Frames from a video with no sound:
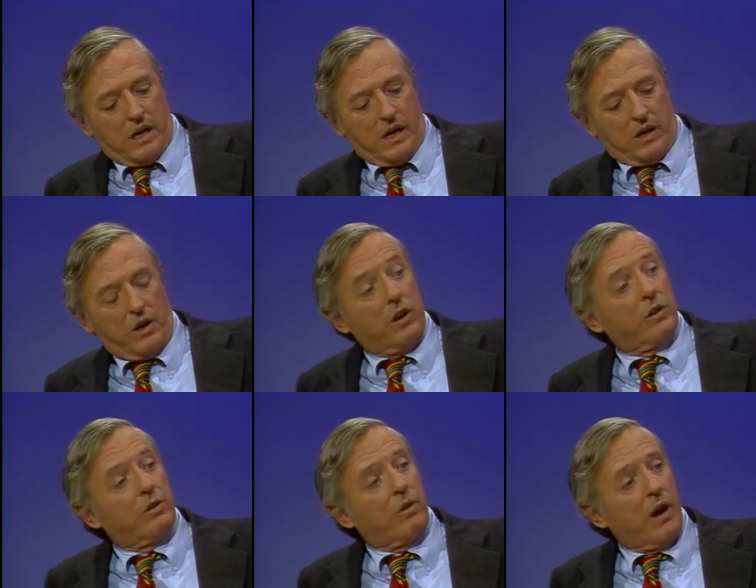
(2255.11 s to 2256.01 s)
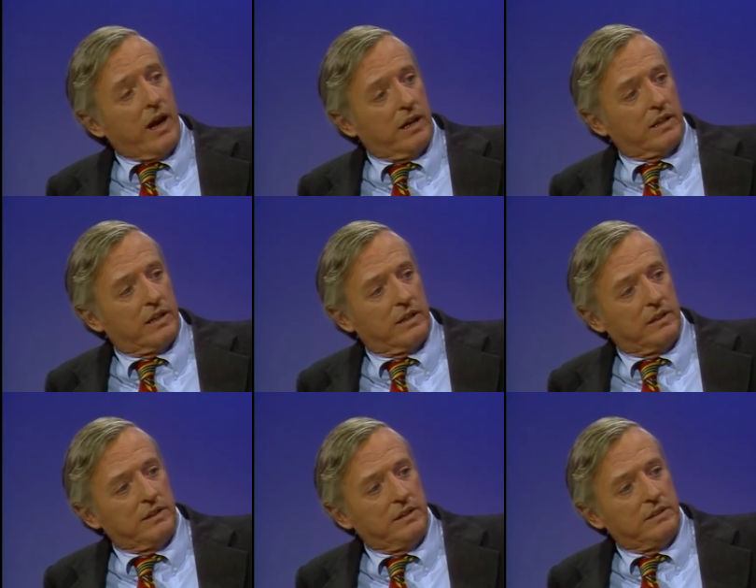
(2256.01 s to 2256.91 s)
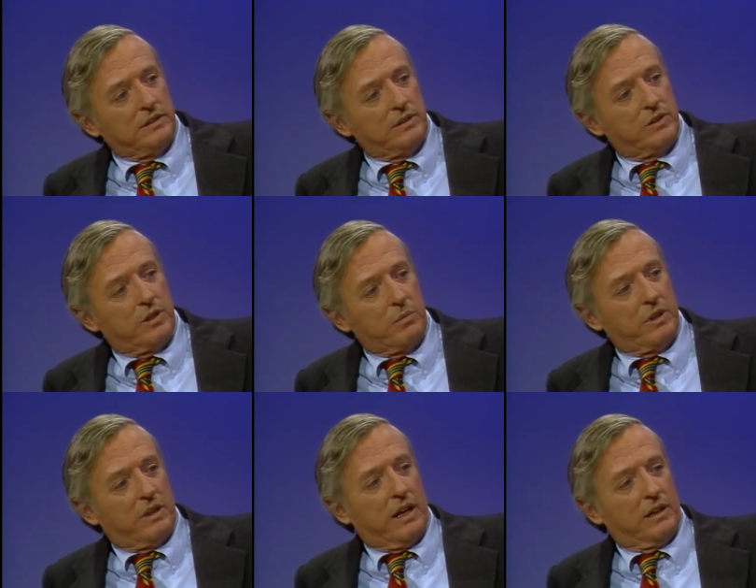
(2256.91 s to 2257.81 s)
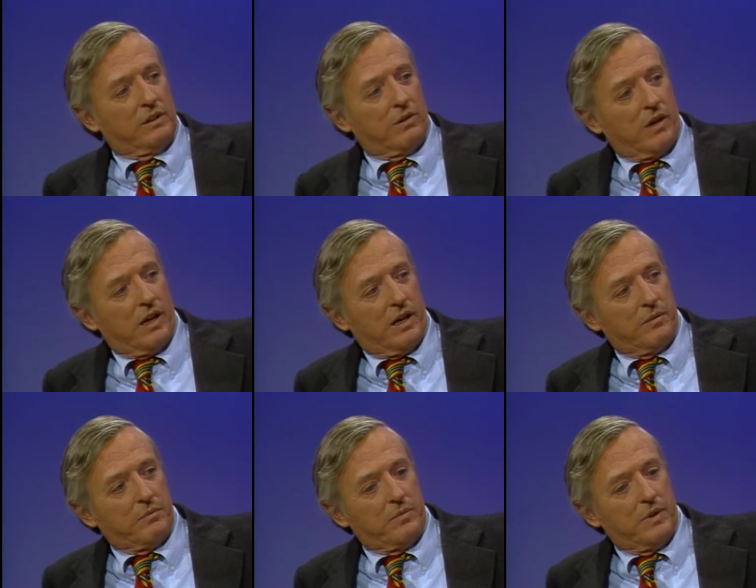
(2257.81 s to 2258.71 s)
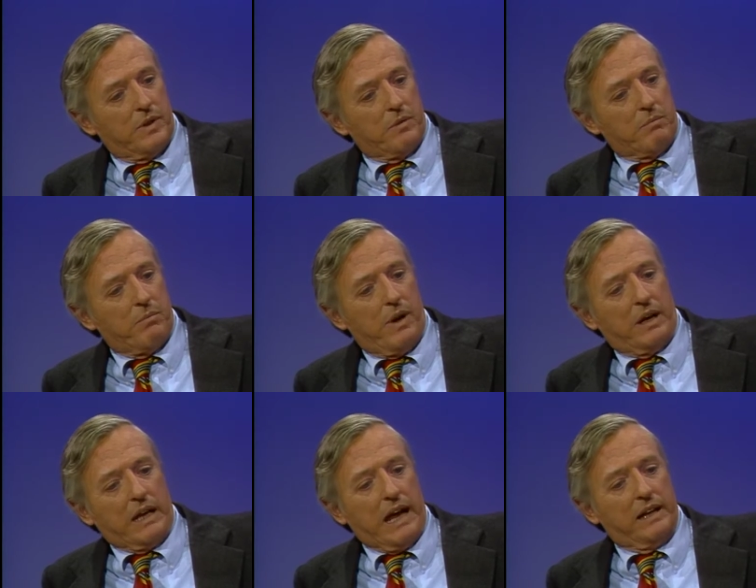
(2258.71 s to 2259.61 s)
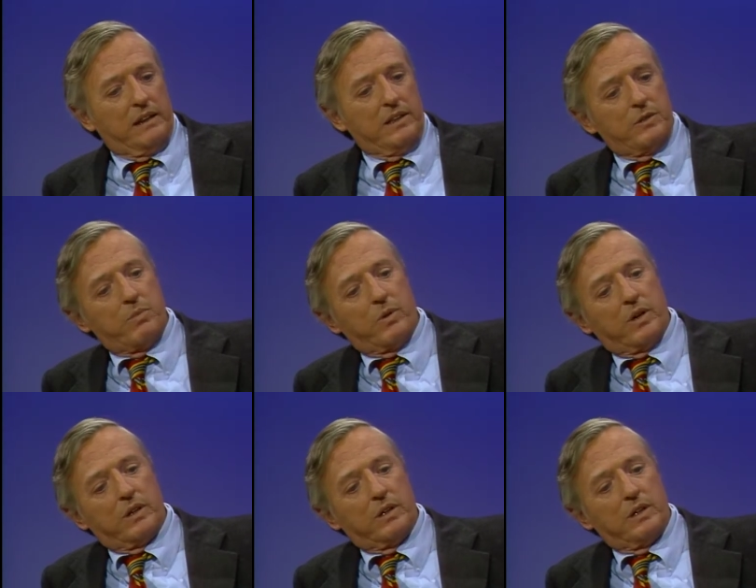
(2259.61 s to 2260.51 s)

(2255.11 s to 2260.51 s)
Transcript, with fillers: are uh, contracted to commit that crime. But at this point,